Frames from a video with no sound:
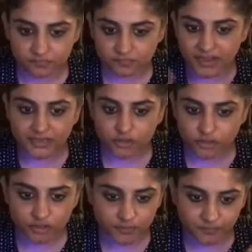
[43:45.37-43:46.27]
find
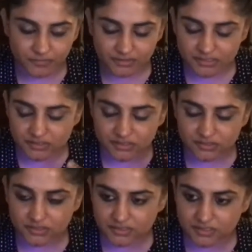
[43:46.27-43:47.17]
her. This
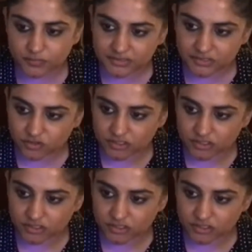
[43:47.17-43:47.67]
is